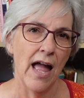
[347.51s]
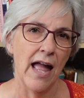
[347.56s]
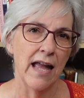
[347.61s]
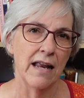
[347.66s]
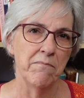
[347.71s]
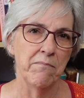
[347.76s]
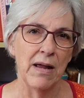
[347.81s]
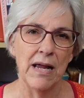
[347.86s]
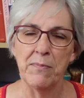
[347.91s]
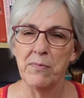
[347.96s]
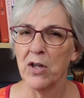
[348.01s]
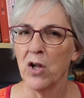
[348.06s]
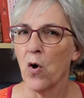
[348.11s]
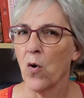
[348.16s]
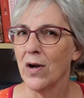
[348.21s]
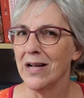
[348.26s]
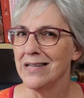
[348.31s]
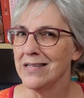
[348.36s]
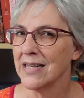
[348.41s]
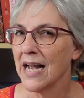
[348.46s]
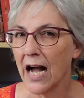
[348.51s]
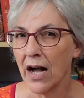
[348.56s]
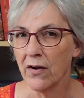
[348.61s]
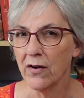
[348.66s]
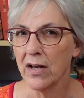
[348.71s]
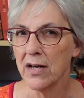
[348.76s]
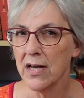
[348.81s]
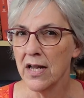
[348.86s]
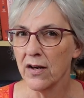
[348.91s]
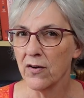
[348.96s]
maybe going down
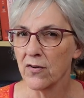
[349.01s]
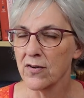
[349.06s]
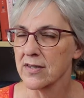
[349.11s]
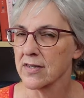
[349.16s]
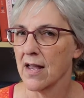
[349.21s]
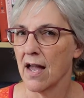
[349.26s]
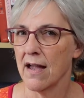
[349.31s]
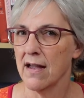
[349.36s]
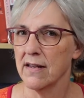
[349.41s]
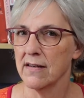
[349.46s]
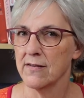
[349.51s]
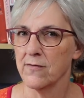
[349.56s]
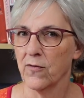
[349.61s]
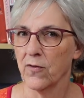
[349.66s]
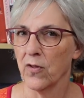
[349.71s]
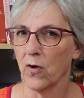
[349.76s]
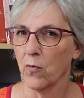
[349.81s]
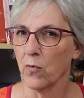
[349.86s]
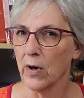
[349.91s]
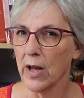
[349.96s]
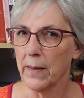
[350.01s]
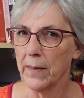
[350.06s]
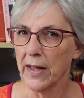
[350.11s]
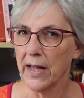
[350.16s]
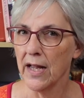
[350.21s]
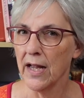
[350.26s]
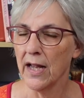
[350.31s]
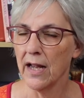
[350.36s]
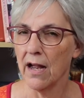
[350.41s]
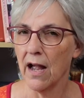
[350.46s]
a needle size for the
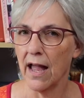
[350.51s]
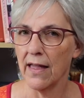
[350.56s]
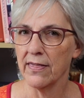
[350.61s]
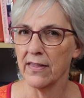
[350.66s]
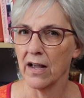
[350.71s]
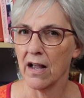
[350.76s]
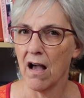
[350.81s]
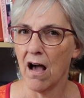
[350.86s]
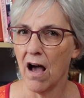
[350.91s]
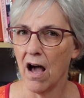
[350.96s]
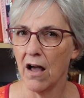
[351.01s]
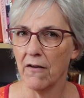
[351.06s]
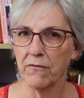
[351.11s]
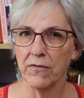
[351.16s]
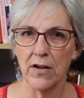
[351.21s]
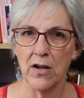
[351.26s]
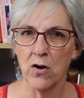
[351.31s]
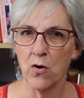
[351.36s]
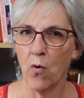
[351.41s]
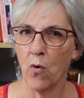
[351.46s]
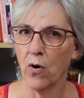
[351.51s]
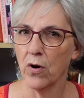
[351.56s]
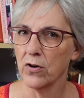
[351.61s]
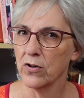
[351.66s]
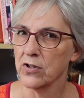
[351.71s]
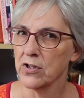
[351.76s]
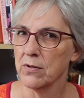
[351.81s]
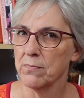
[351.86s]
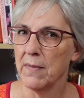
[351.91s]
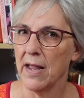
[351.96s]
ribbing at the cuff in order
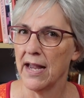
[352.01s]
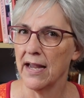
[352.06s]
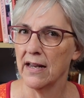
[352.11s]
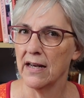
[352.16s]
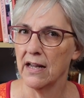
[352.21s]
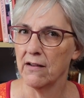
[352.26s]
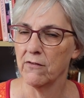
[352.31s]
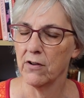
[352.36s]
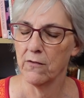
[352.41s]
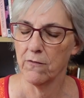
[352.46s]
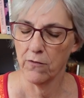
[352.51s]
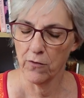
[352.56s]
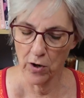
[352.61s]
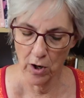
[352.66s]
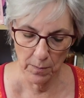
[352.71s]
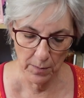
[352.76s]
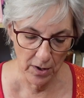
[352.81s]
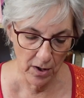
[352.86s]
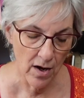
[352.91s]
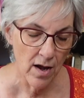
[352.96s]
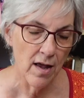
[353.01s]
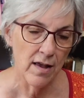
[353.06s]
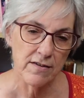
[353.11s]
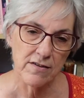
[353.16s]
to make it even firmer.